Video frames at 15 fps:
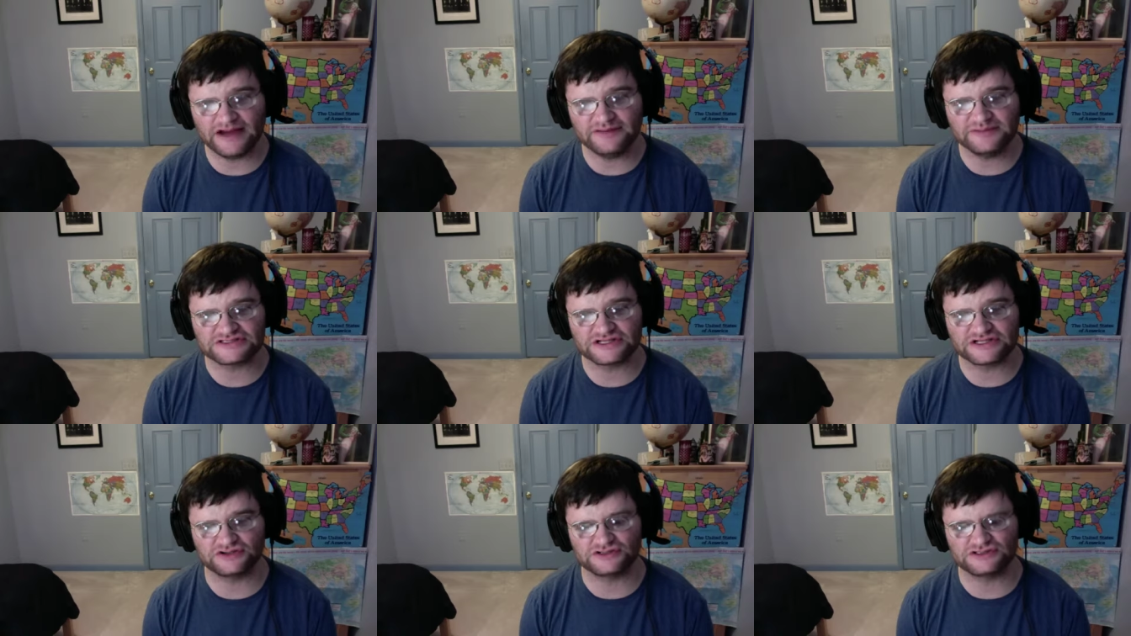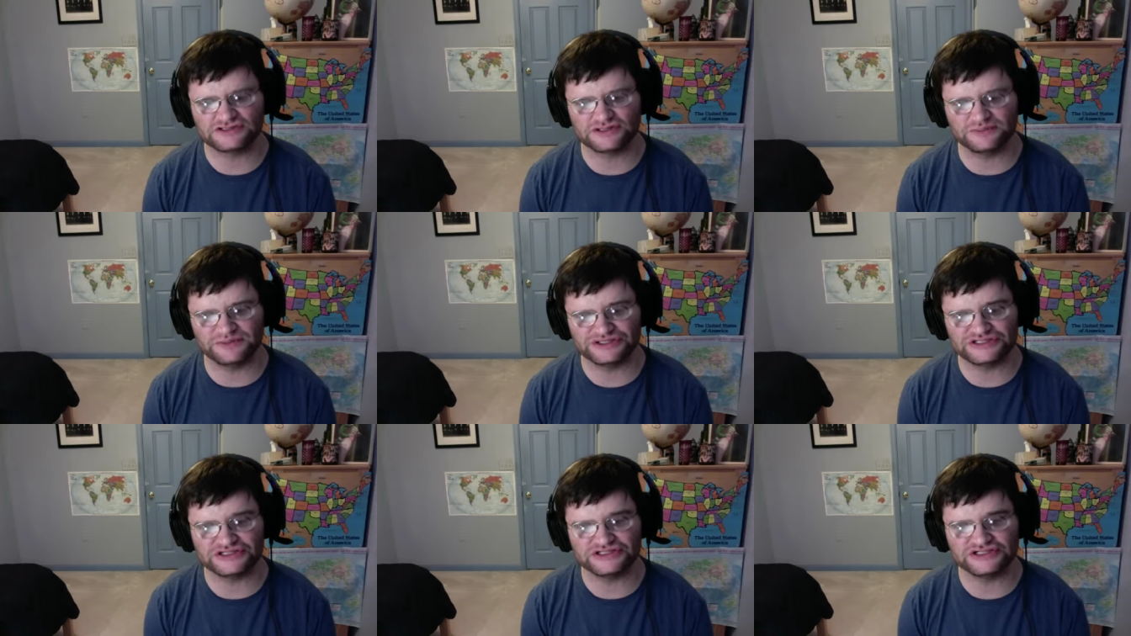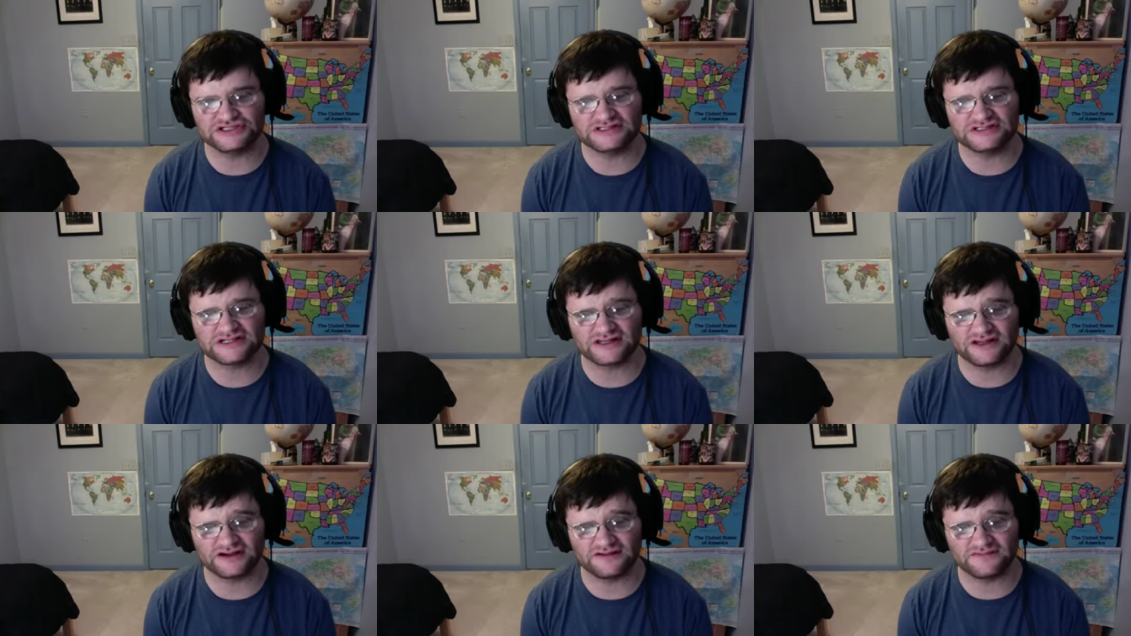have misunderstood, but just, just to
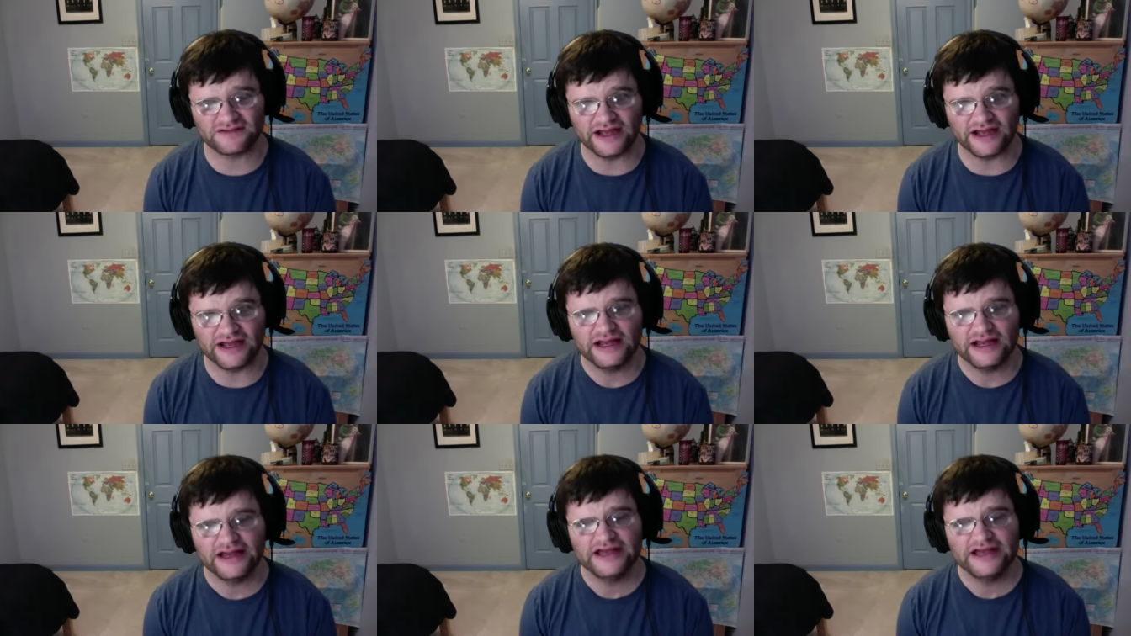clarify it.